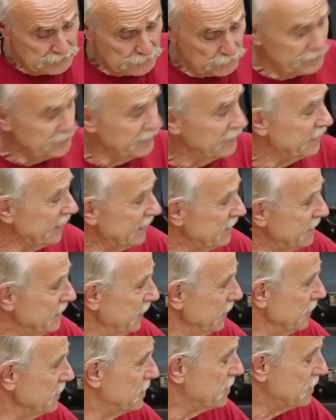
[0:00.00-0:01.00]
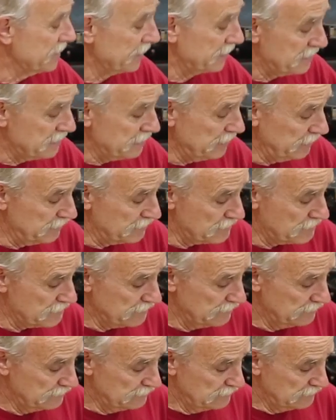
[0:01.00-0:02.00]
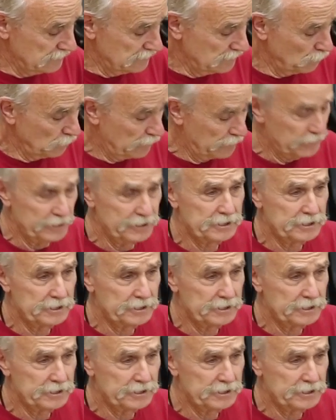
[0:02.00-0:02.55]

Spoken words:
During the 1960s, where